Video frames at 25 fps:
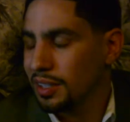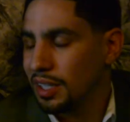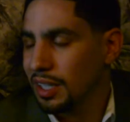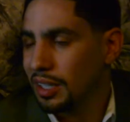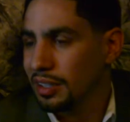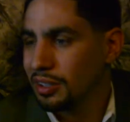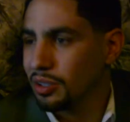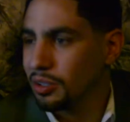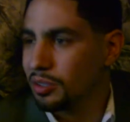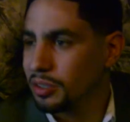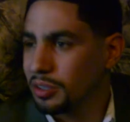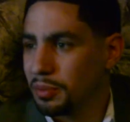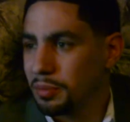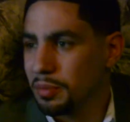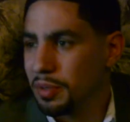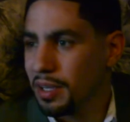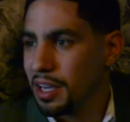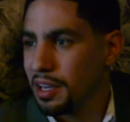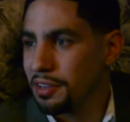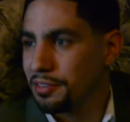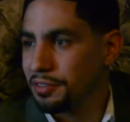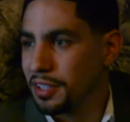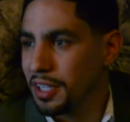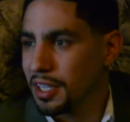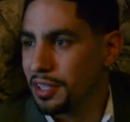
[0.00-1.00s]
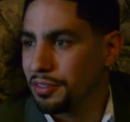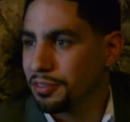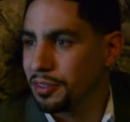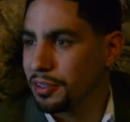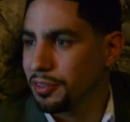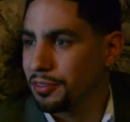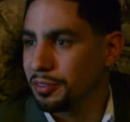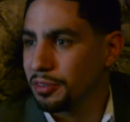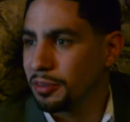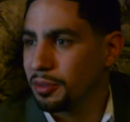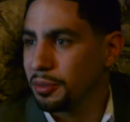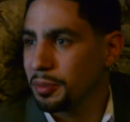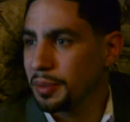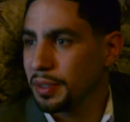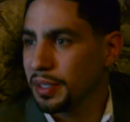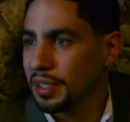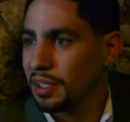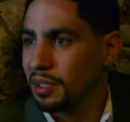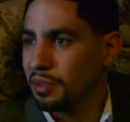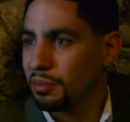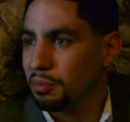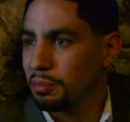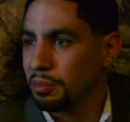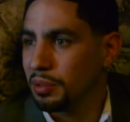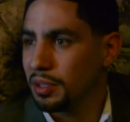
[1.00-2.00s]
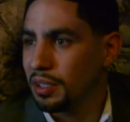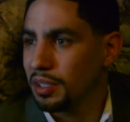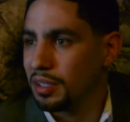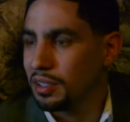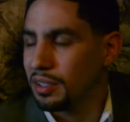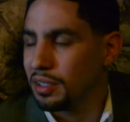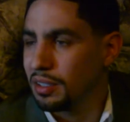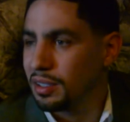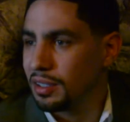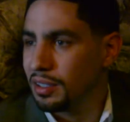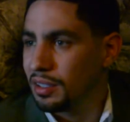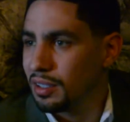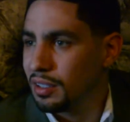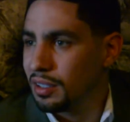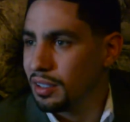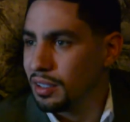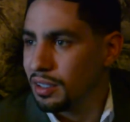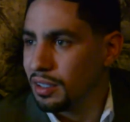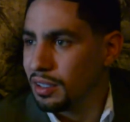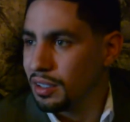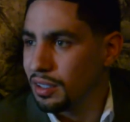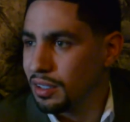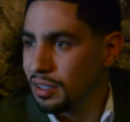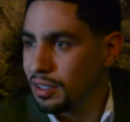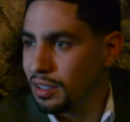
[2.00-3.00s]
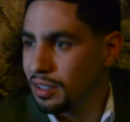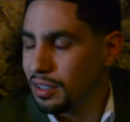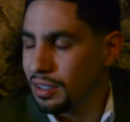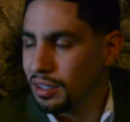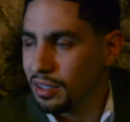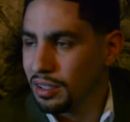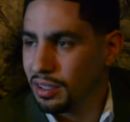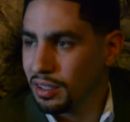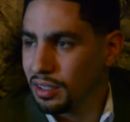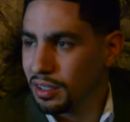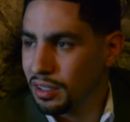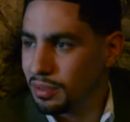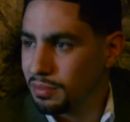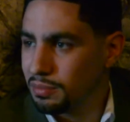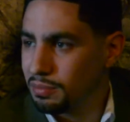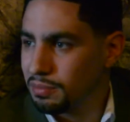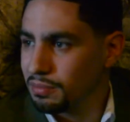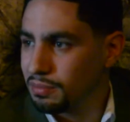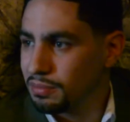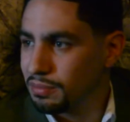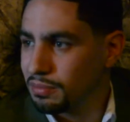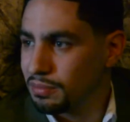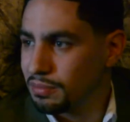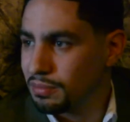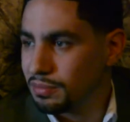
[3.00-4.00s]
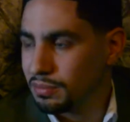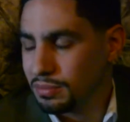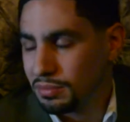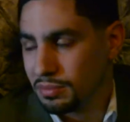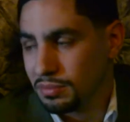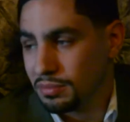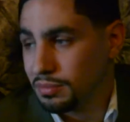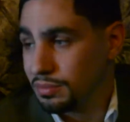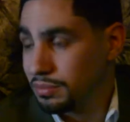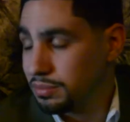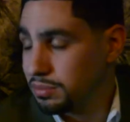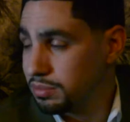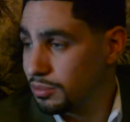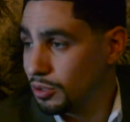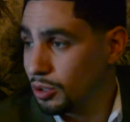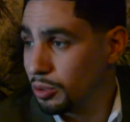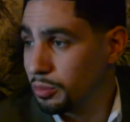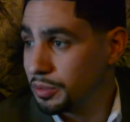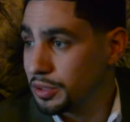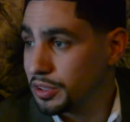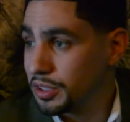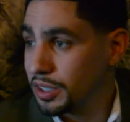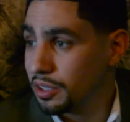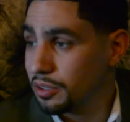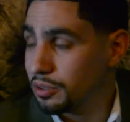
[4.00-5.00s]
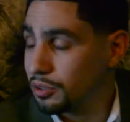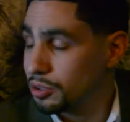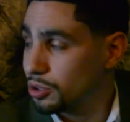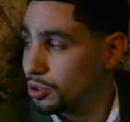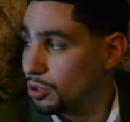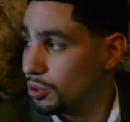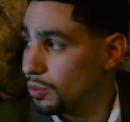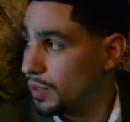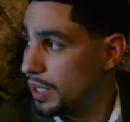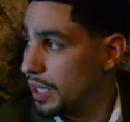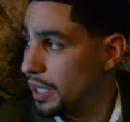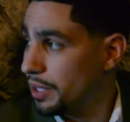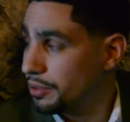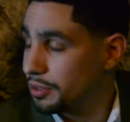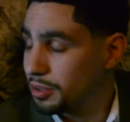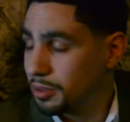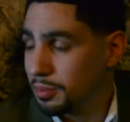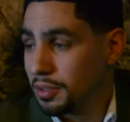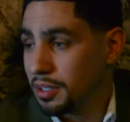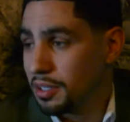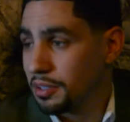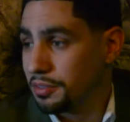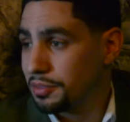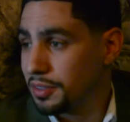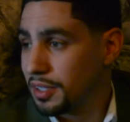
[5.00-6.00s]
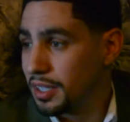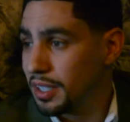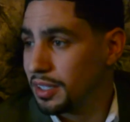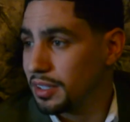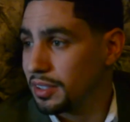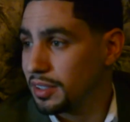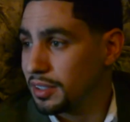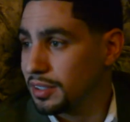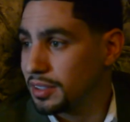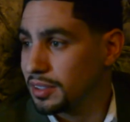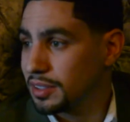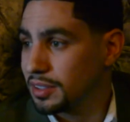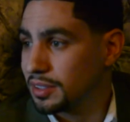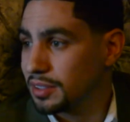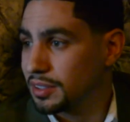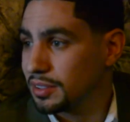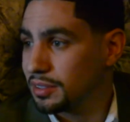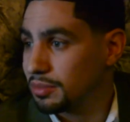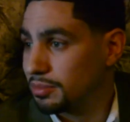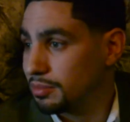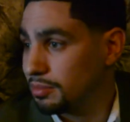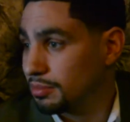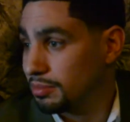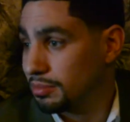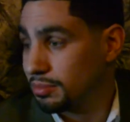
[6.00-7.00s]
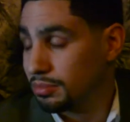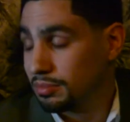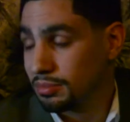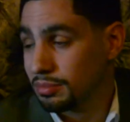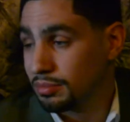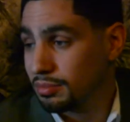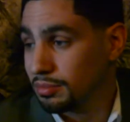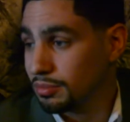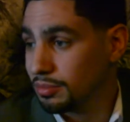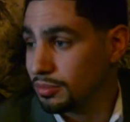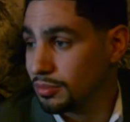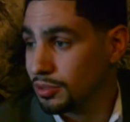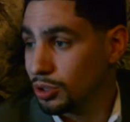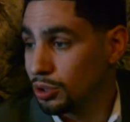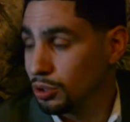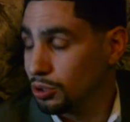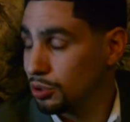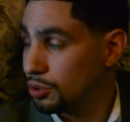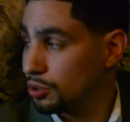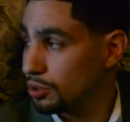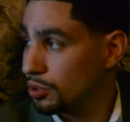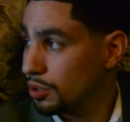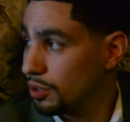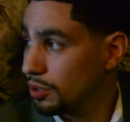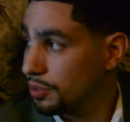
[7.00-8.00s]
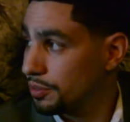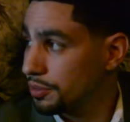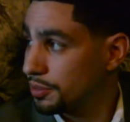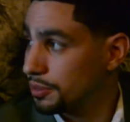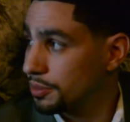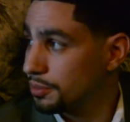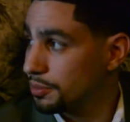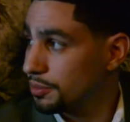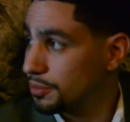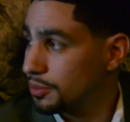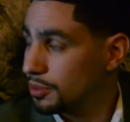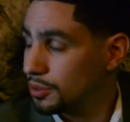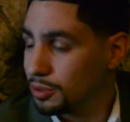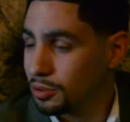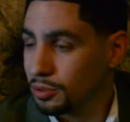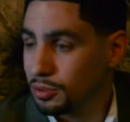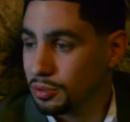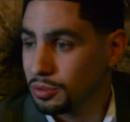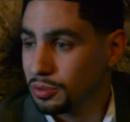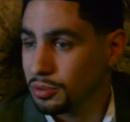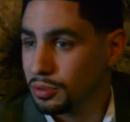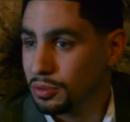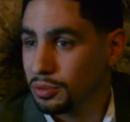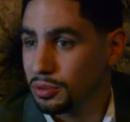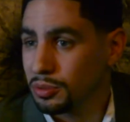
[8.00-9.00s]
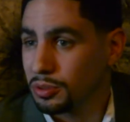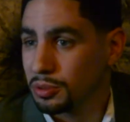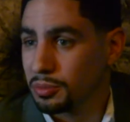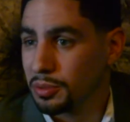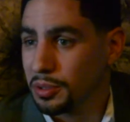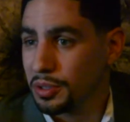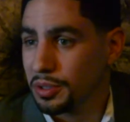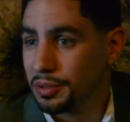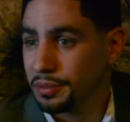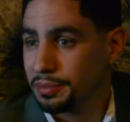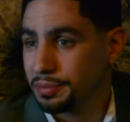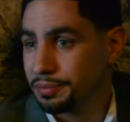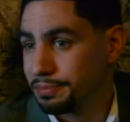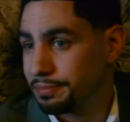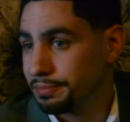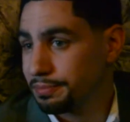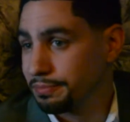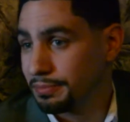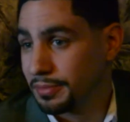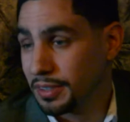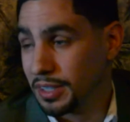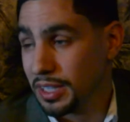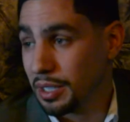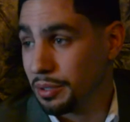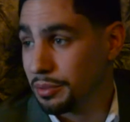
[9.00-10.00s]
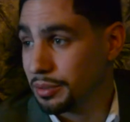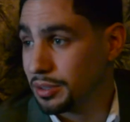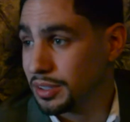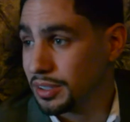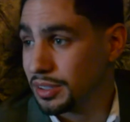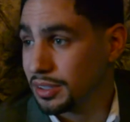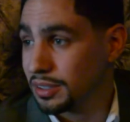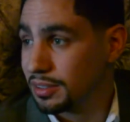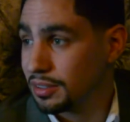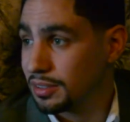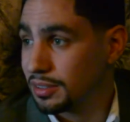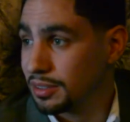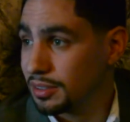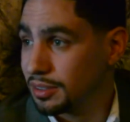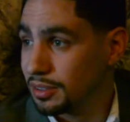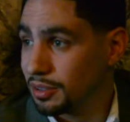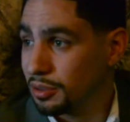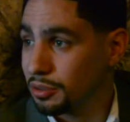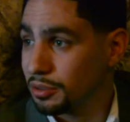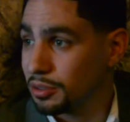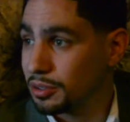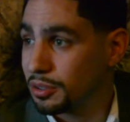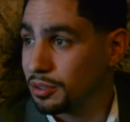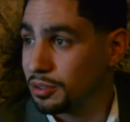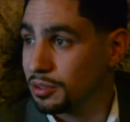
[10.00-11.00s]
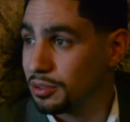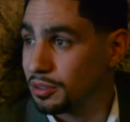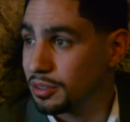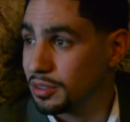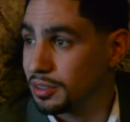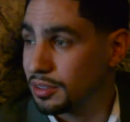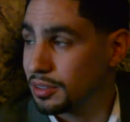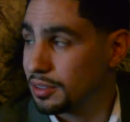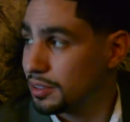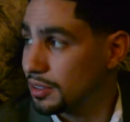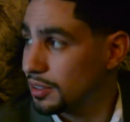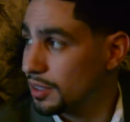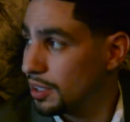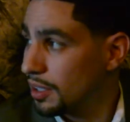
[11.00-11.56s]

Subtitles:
I thought it was a bad fight for him from the beginning, but Lomachenko showed why he was the better fighter. He just too strong for him, too smart, and that was it. No excuses.